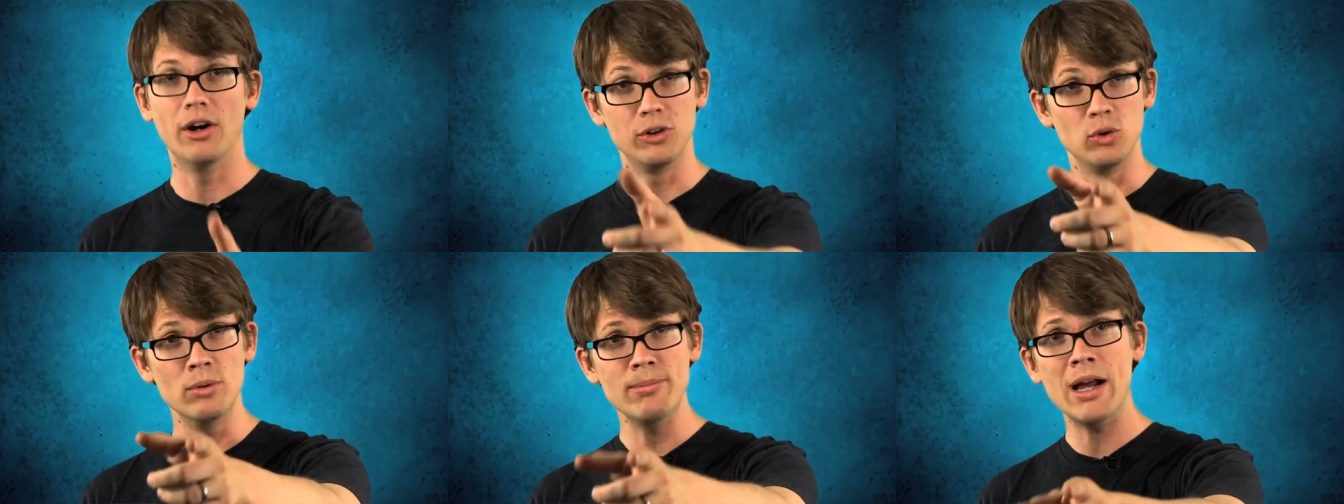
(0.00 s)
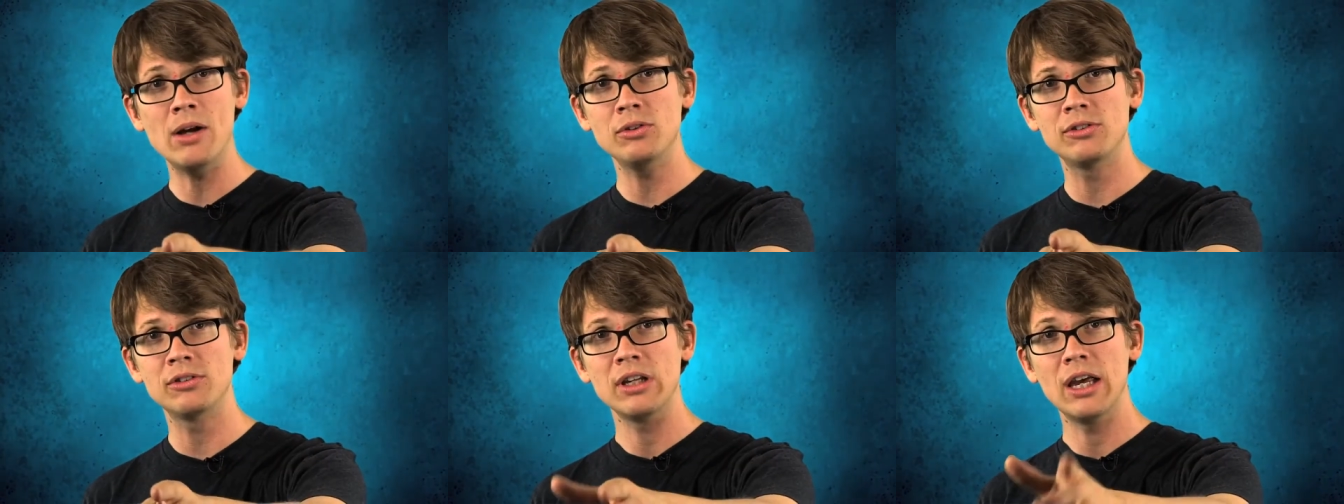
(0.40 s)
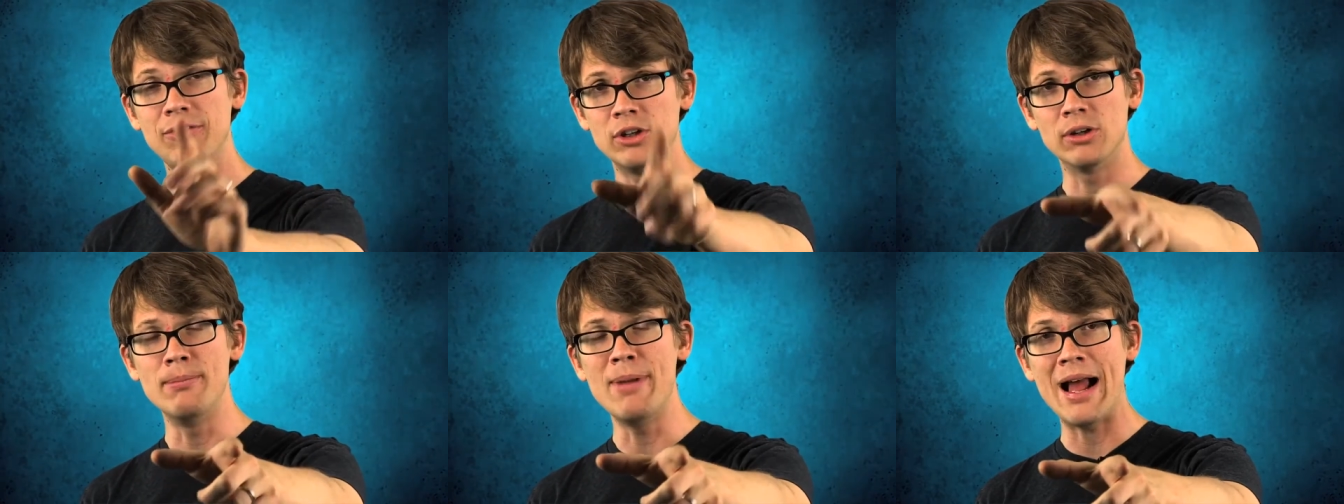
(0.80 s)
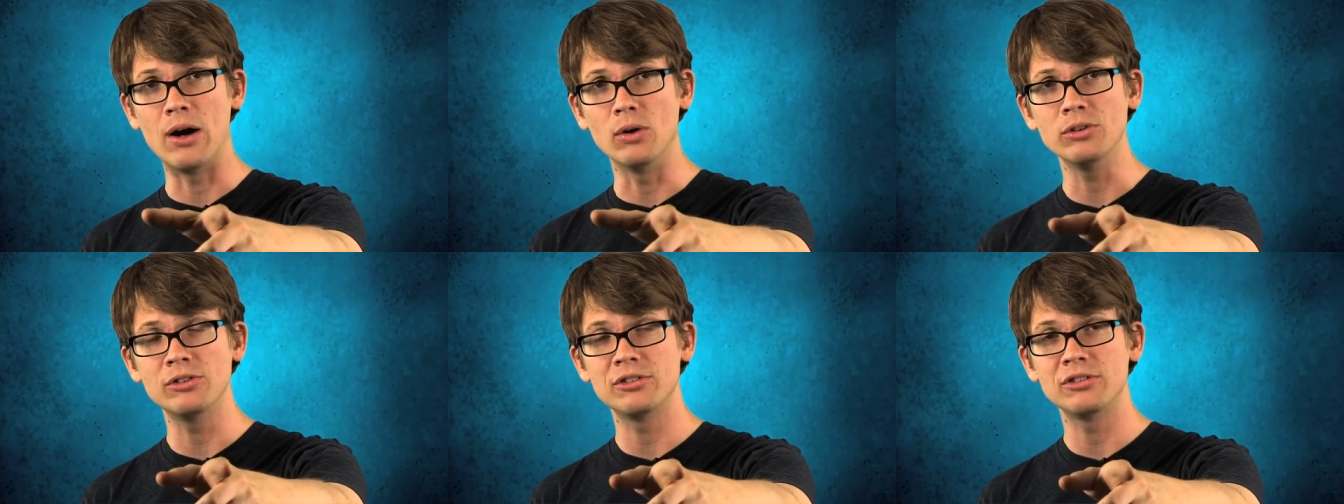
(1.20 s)
Are you a mouse? If you're a
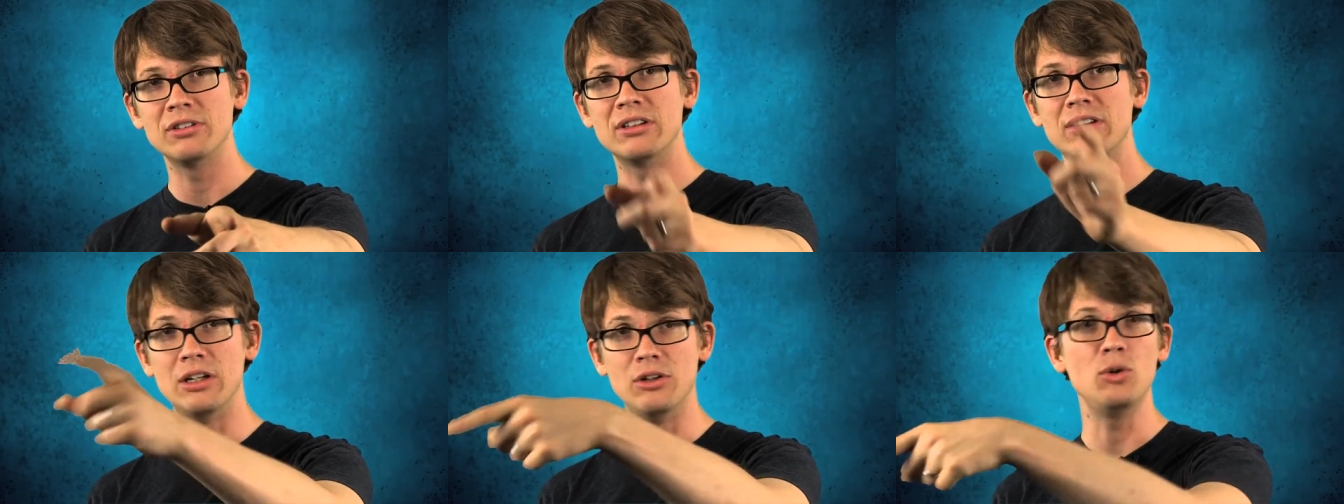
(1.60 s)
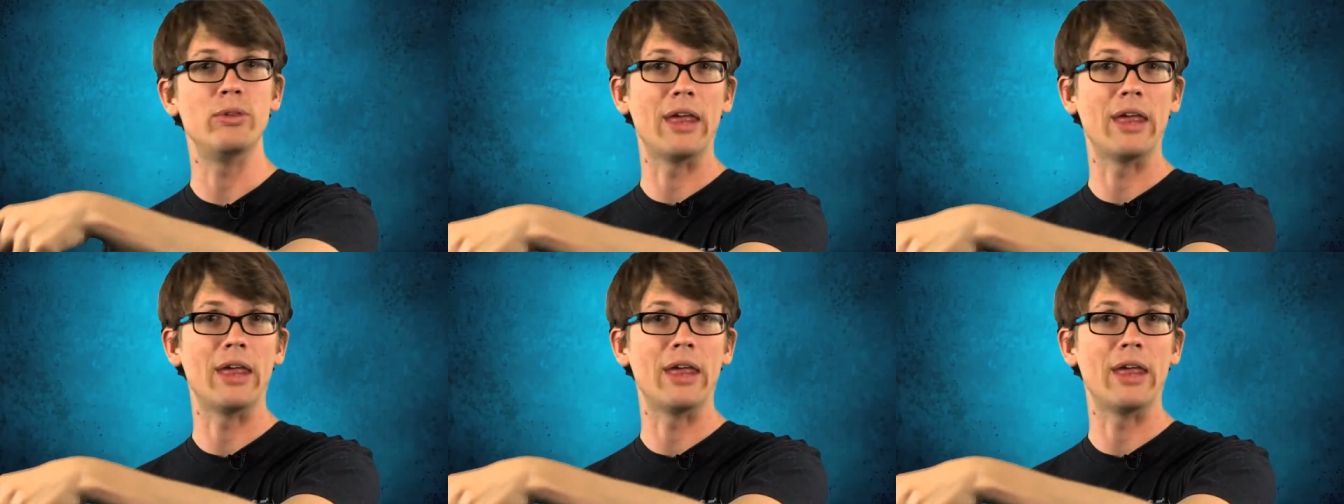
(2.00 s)
mouse, then do